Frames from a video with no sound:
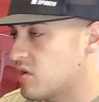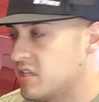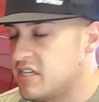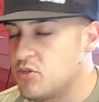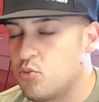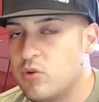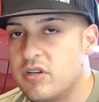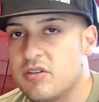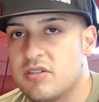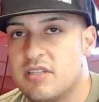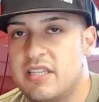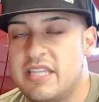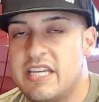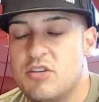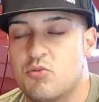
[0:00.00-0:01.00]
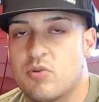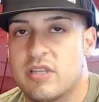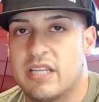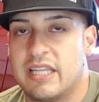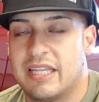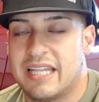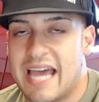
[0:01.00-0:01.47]
ordered these wheels, these were
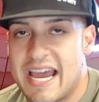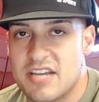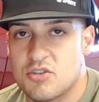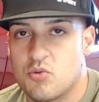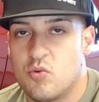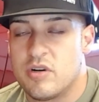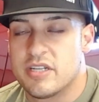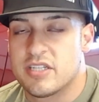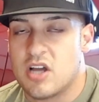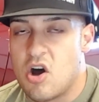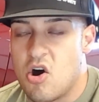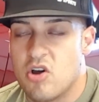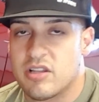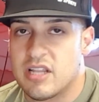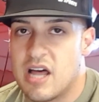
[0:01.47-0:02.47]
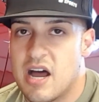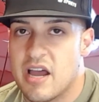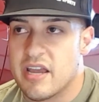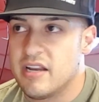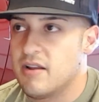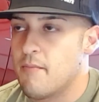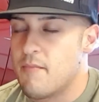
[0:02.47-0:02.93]
the last ones
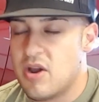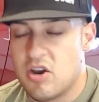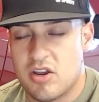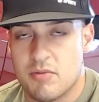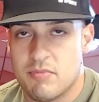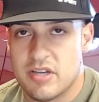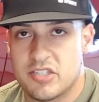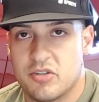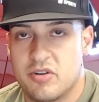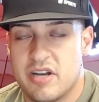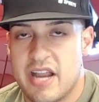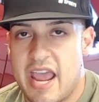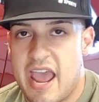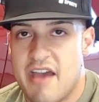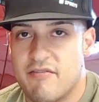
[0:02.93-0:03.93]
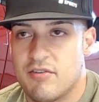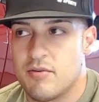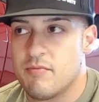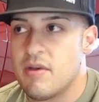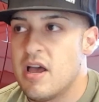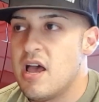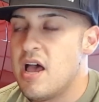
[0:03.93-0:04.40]
online. American Muscle didn't have
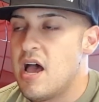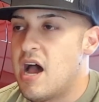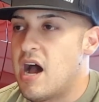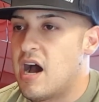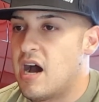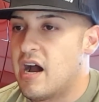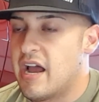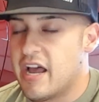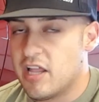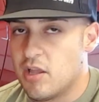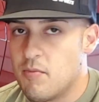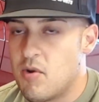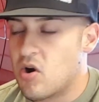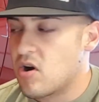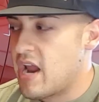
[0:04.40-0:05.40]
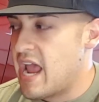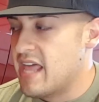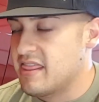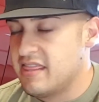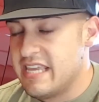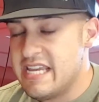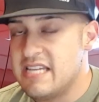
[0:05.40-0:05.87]
them. LMR
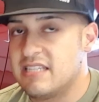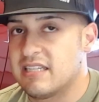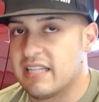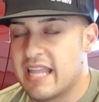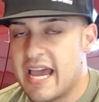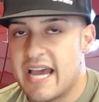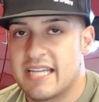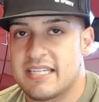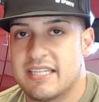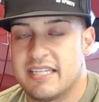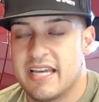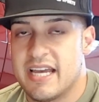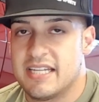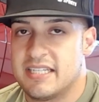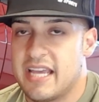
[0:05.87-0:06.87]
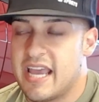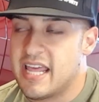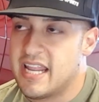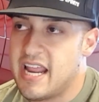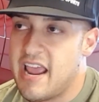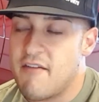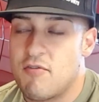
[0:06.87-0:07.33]
had these last sets,
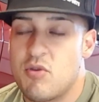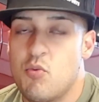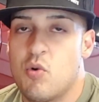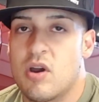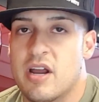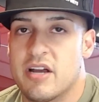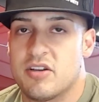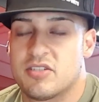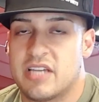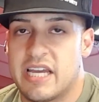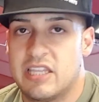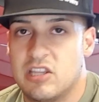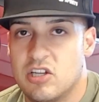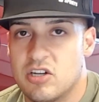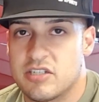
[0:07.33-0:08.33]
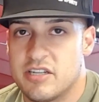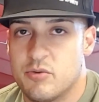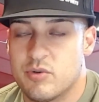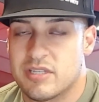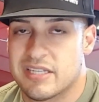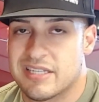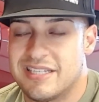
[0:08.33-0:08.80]
and everywhere else I looked,
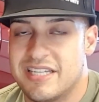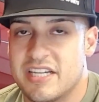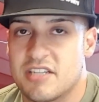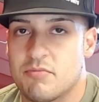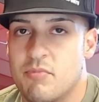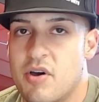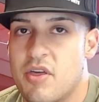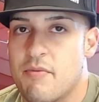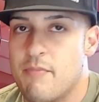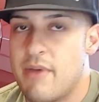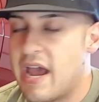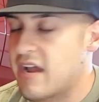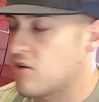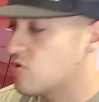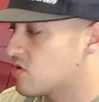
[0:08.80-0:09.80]
it was a 6-month back